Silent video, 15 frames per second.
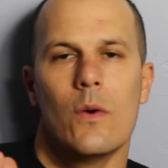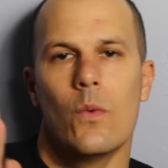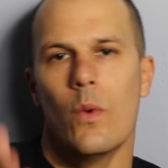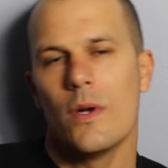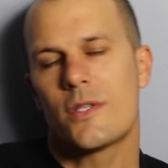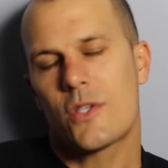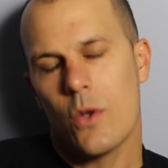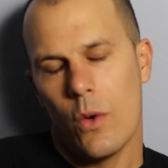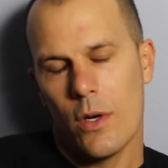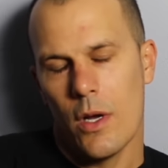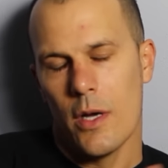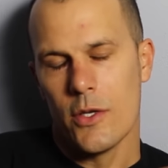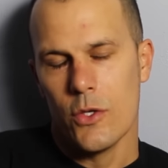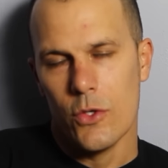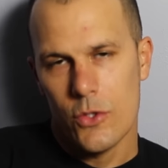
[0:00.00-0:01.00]
What's going
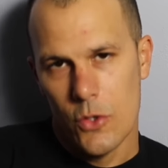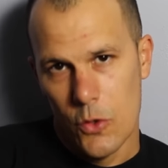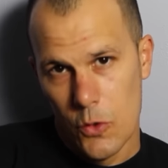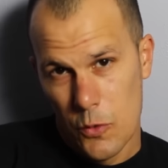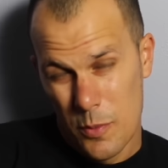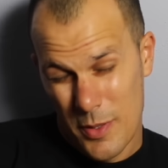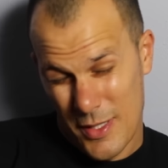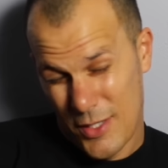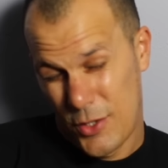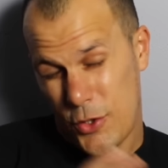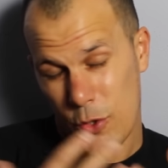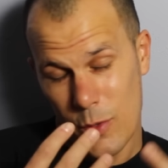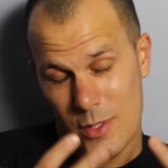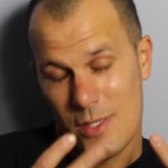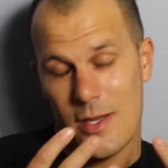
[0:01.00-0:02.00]
on YouTube?
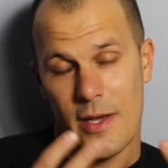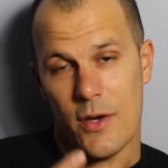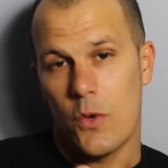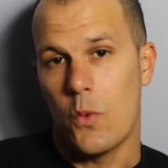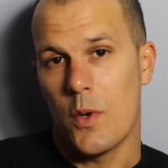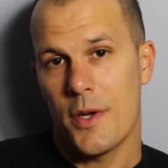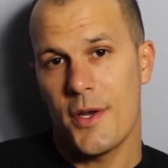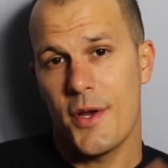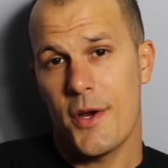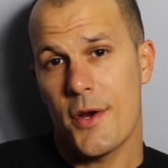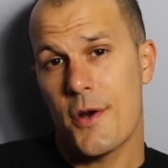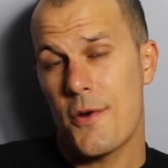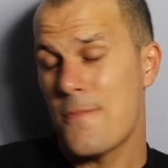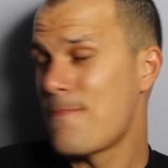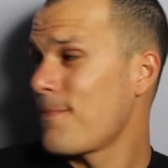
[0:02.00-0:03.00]
Suicidal One
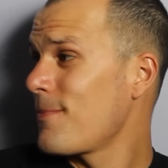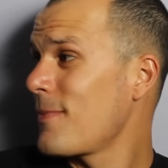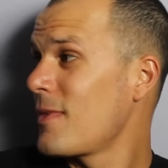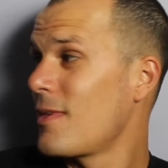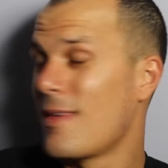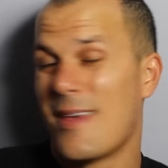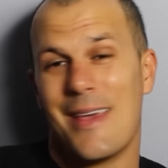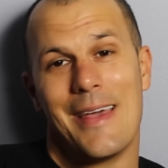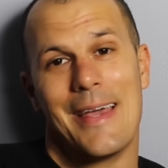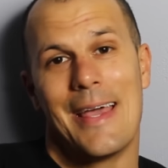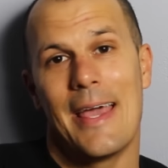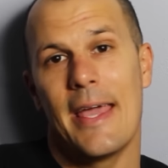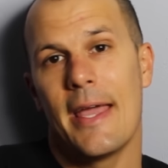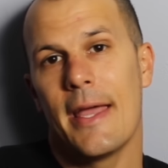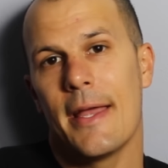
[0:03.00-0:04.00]
here,
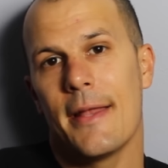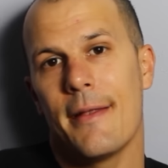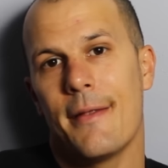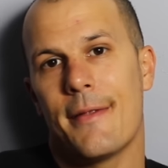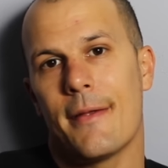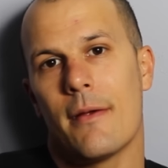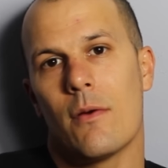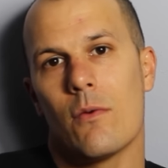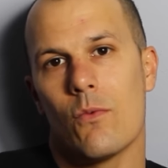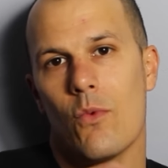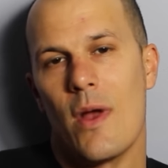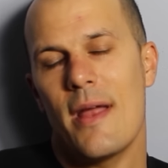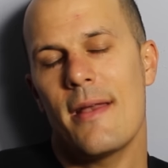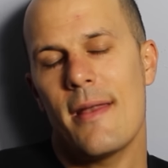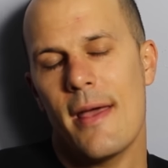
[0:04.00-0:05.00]
and
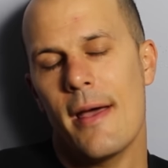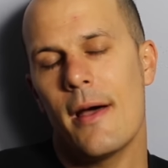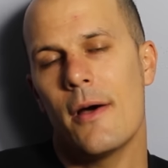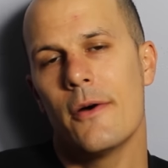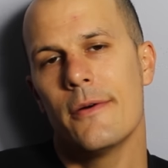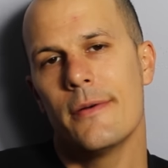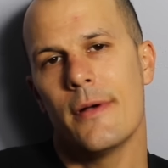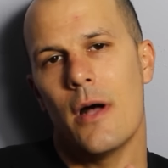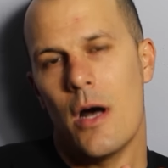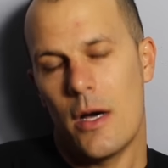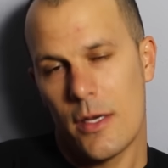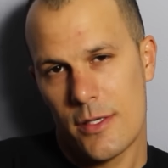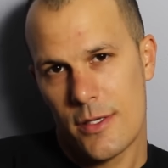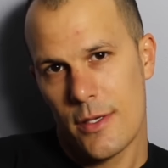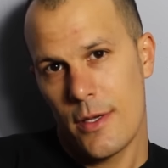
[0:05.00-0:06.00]
right now,
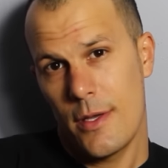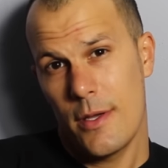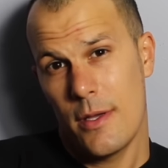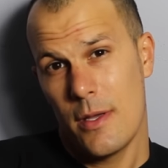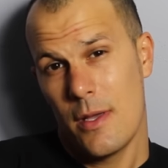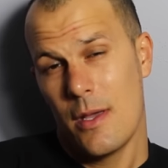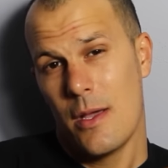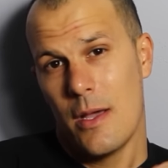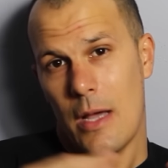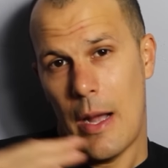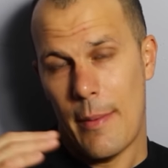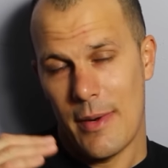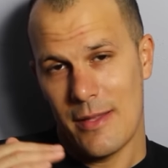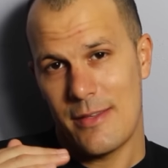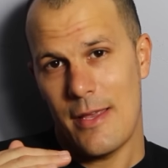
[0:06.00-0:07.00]
honestly,
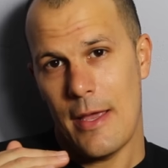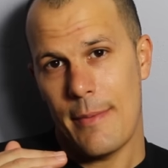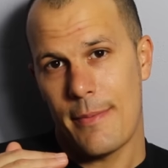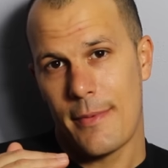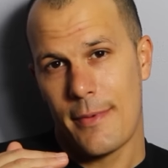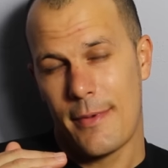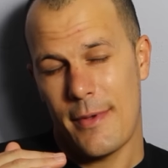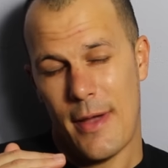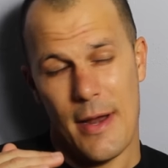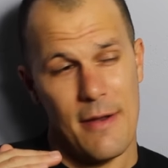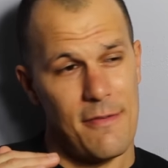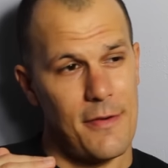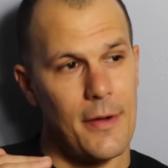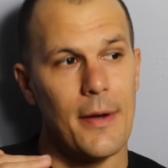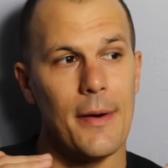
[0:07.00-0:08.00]
I'm going to take kind
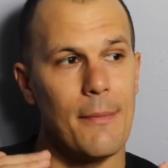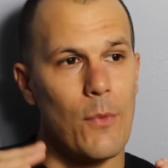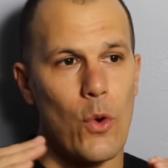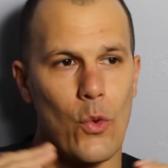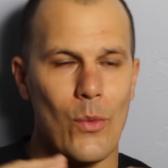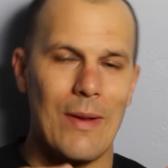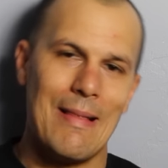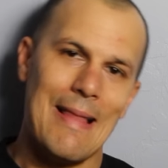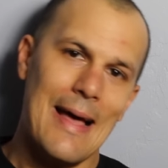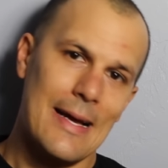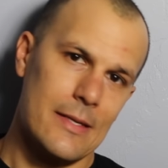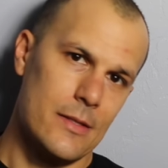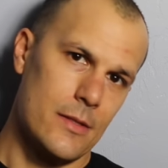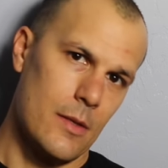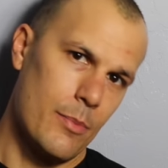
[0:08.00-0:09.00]
of a more
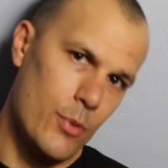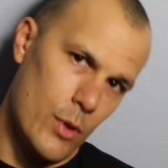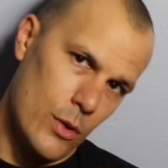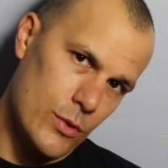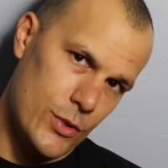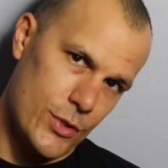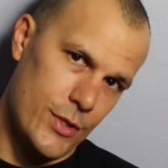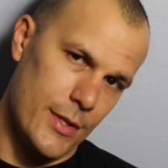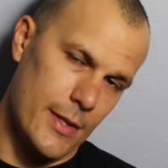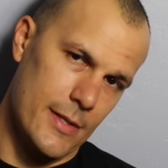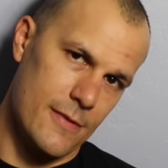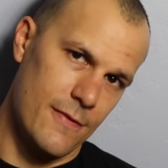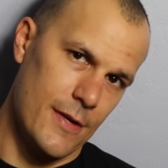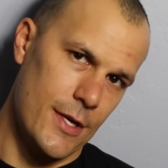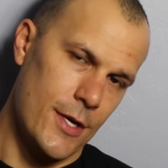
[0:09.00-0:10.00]
relaxed approach to
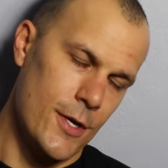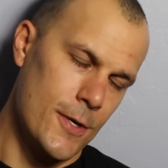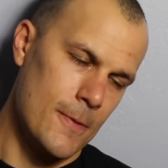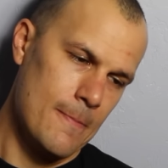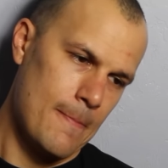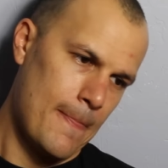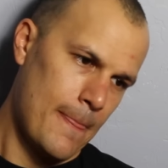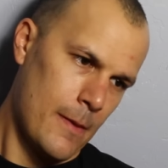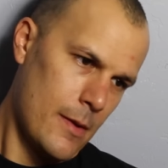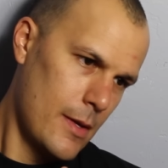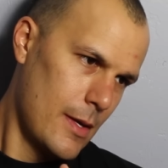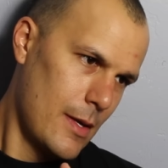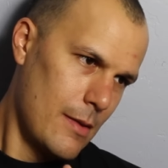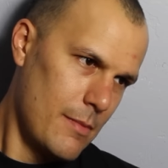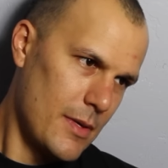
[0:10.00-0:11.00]
this video
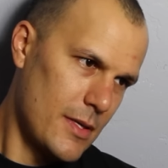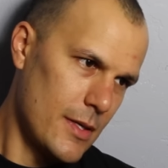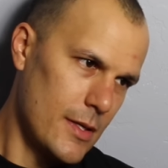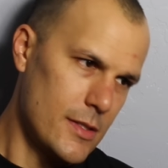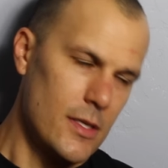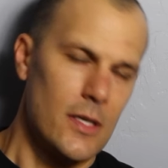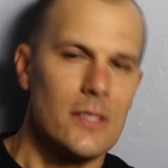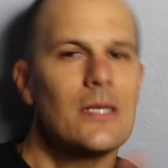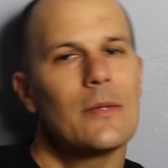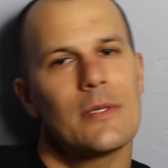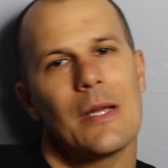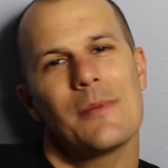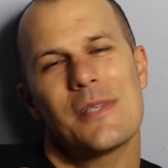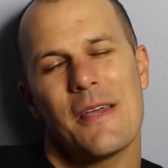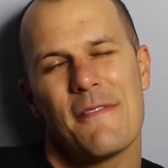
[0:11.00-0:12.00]
because,
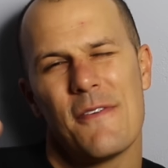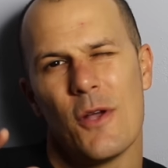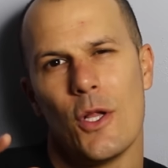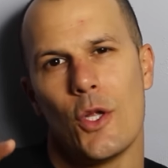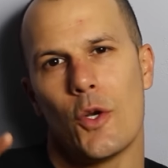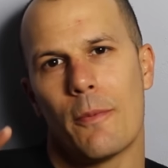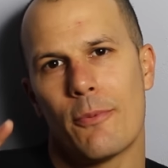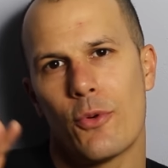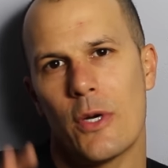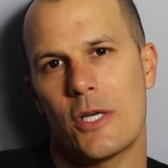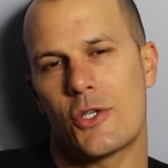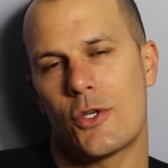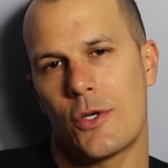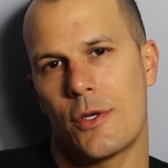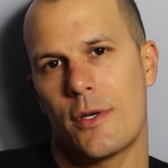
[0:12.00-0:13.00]
sometimes I feel a little
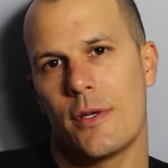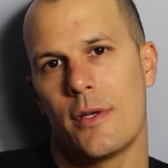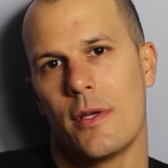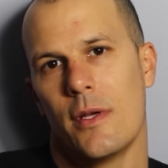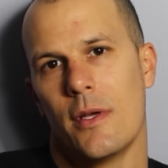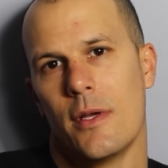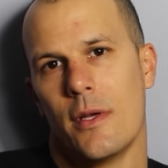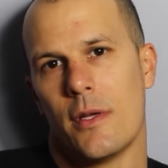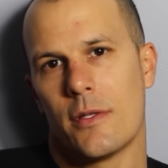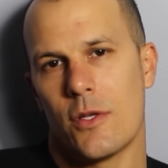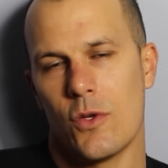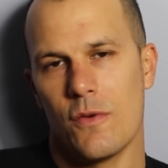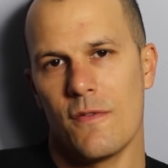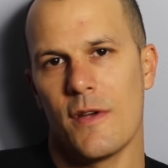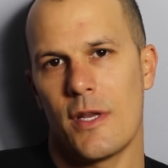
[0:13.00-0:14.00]
pressured to
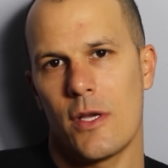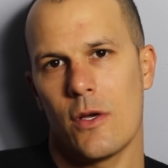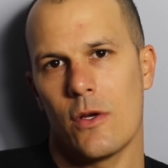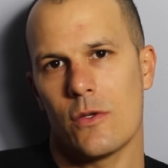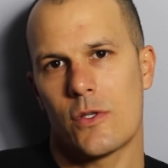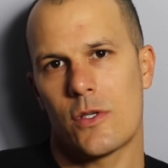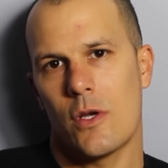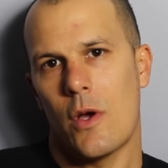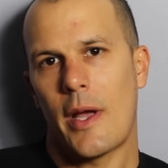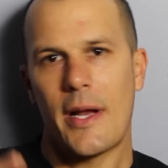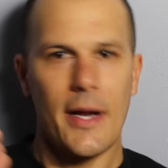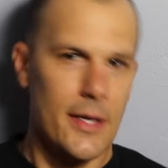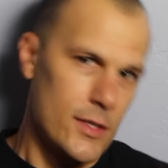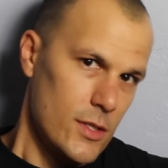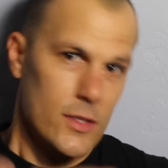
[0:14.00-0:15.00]
do videos, so I
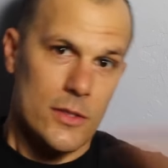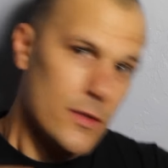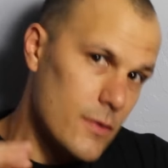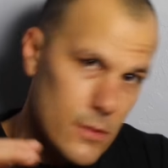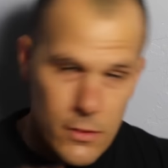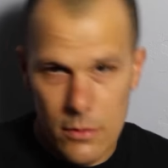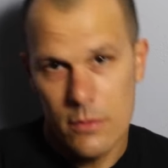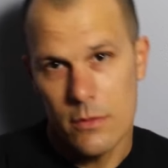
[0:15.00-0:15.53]
kind of just